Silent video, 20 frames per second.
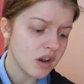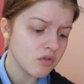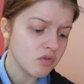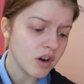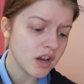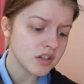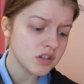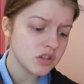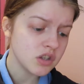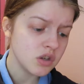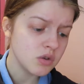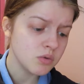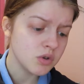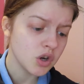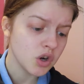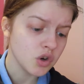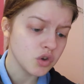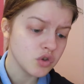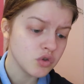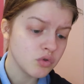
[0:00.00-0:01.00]
rescued
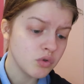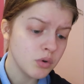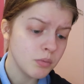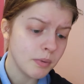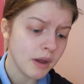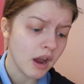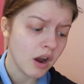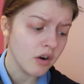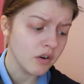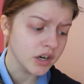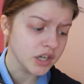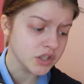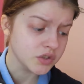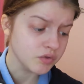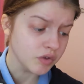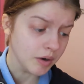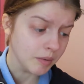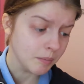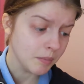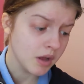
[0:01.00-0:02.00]
her true parents
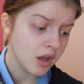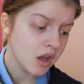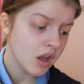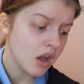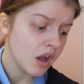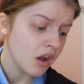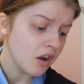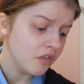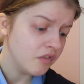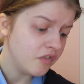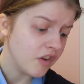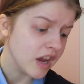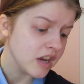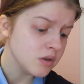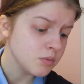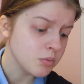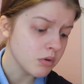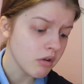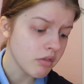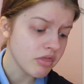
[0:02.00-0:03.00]
from a
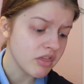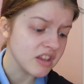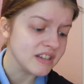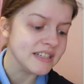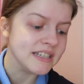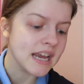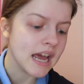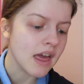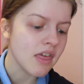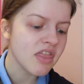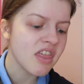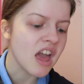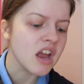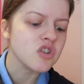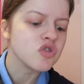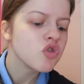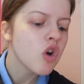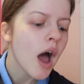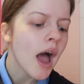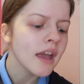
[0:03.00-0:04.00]
fate worse than death
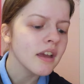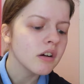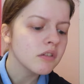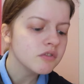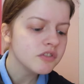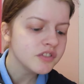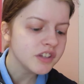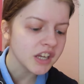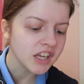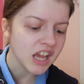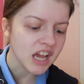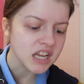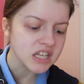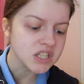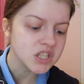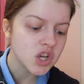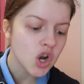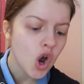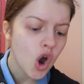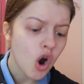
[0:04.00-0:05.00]
and triumphed
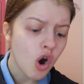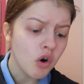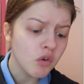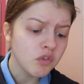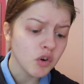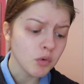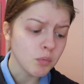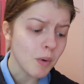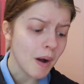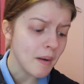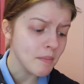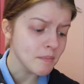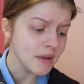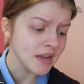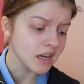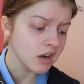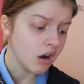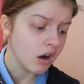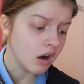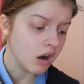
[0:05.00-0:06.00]
against
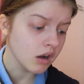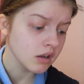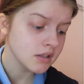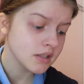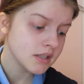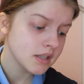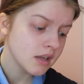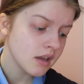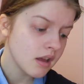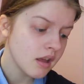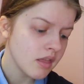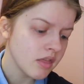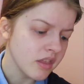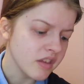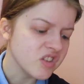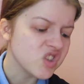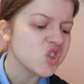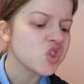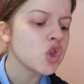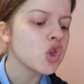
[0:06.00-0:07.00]
overwhelming odds.
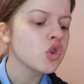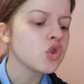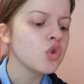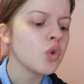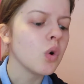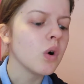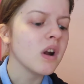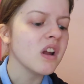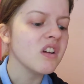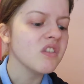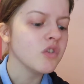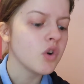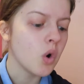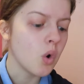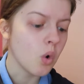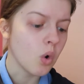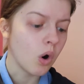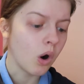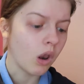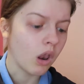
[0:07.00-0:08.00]
This is the story of
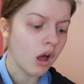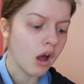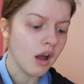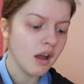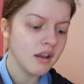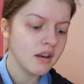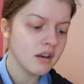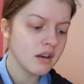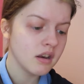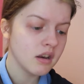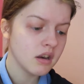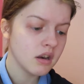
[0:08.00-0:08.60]
Coraline,